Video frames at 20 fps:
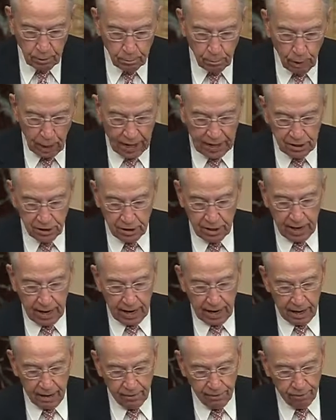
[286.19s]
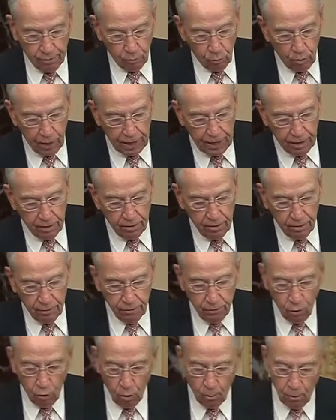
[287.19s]
my staff read
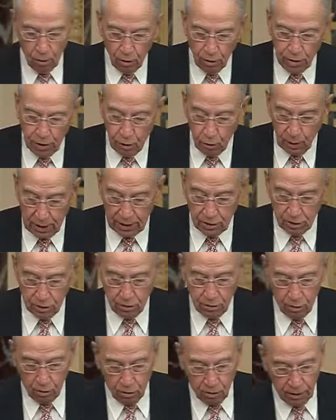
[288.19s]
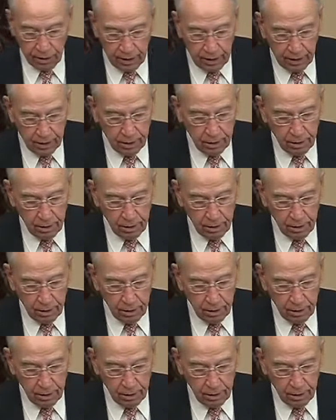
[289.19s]
former U.S. Attorney